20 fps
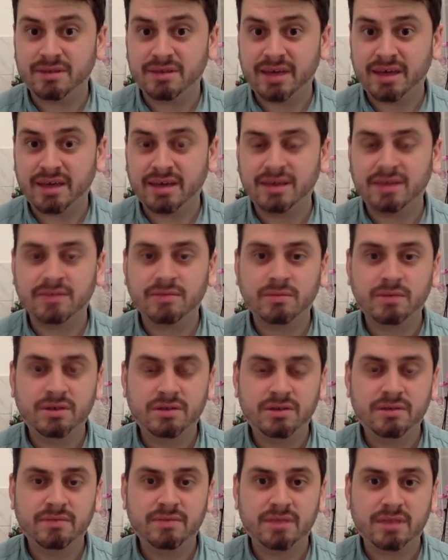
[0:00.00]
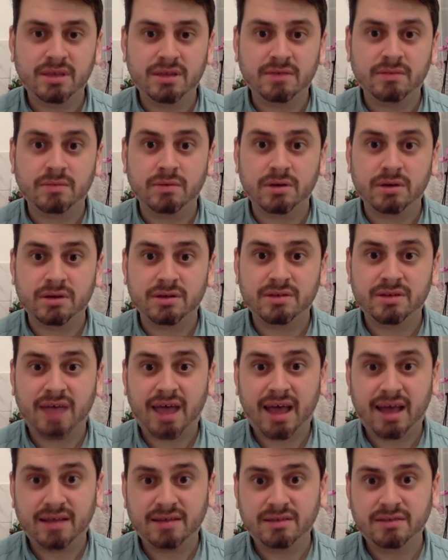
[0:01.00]
day is, which of these words
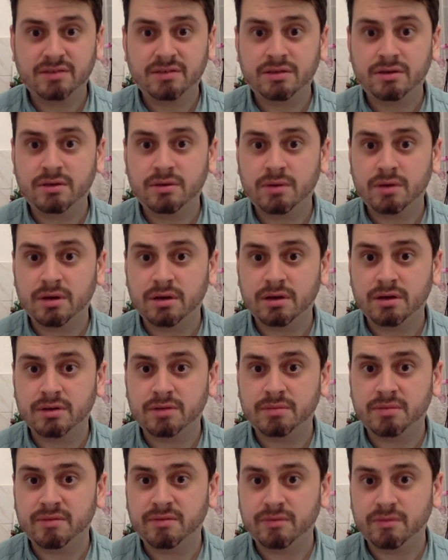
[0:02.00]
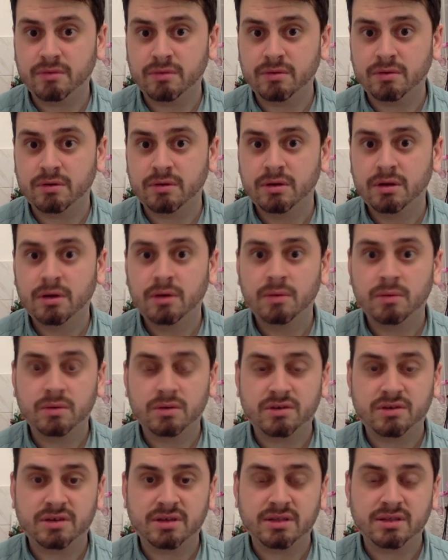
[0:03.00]
hadn't you heard before
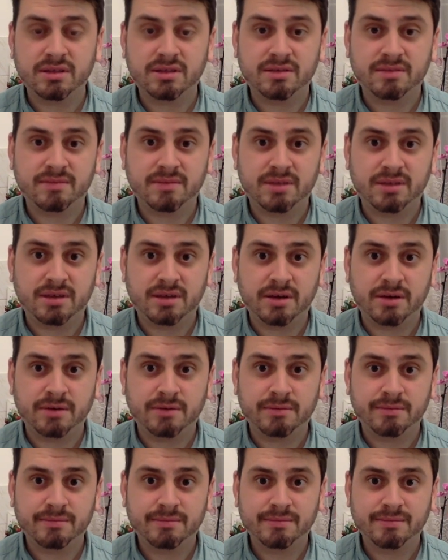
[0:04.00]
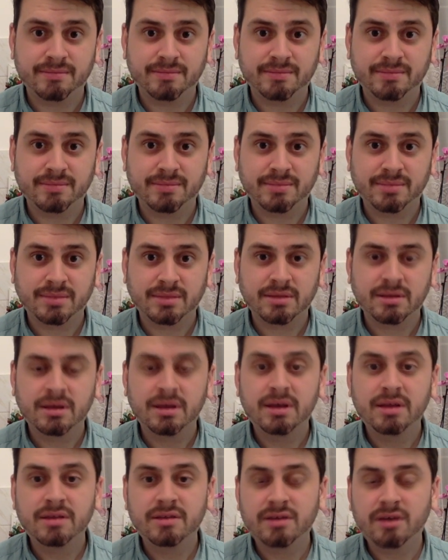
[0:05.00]
watching this video.
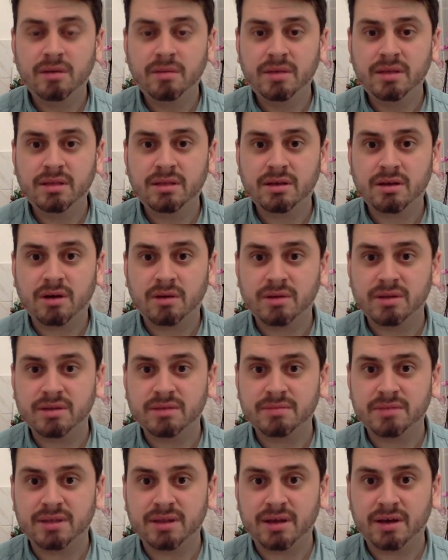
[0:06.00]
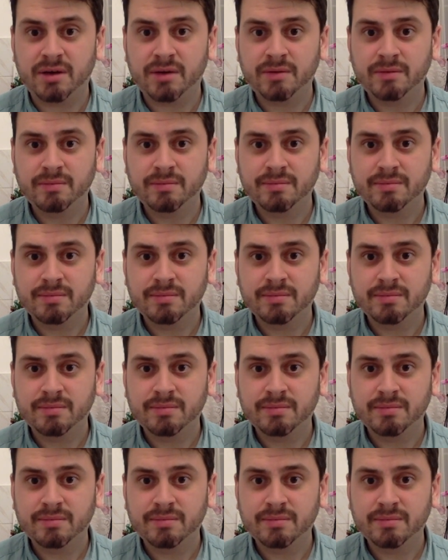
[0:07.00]
Tell me in the comments below